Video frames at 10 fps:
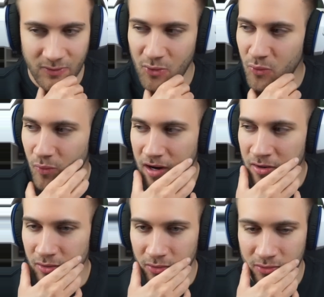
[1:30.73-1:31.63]

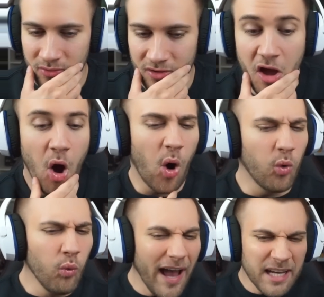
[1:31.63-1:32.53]
Wow. Oh,
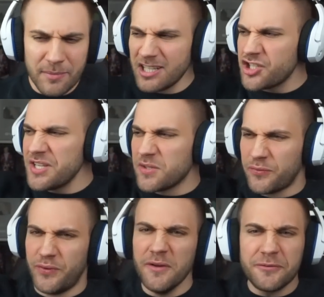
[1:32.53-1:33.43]
wait a minute. She's
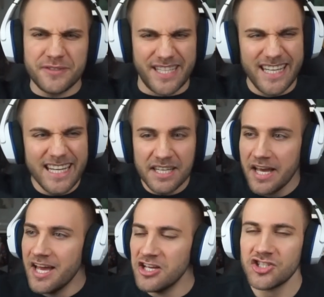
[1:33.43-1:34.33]
15?
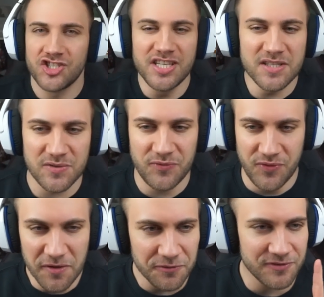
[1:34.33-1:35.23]
She is
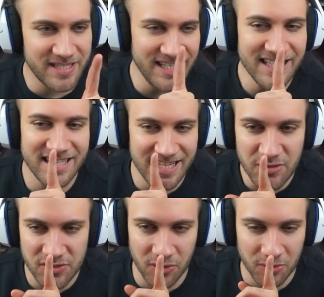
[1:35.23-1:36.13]
15
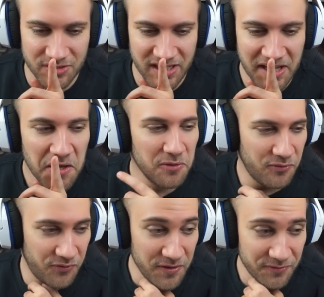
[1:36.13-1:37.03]
years old.
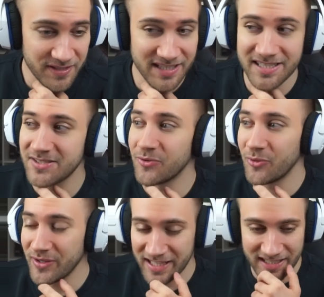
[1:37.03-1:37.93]
15 is
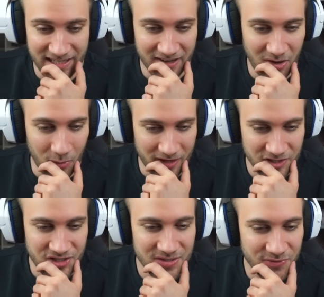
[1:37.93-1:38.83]
really young. Okay,
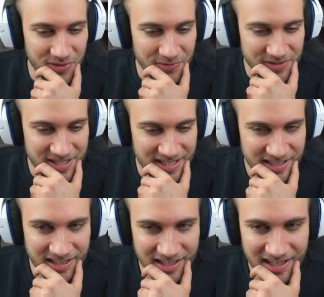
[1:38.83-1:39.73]
she's
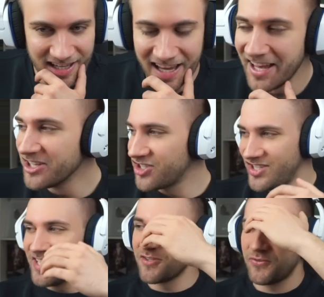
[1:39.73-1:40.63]
15.
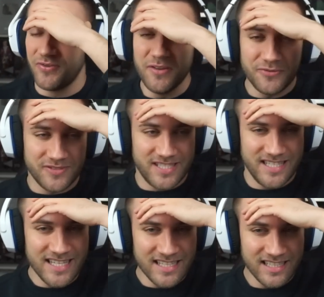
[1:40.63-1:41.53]
She is
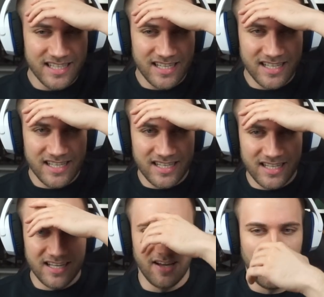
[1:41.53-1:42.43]
15?
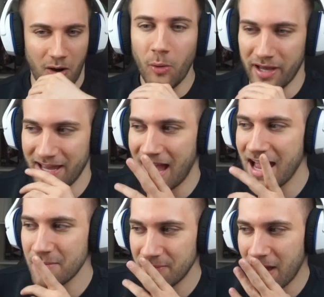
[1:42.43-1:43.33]
Okay, I
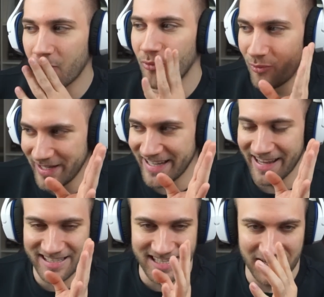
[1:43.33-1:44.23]
am now really
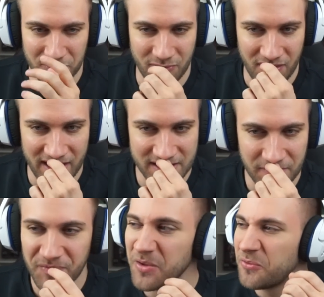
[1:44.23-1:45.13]
excited for that.
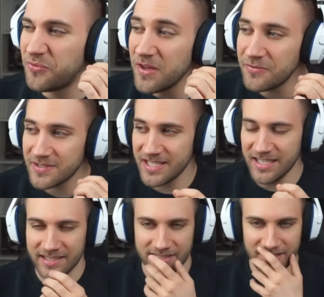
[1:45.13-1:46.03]
15.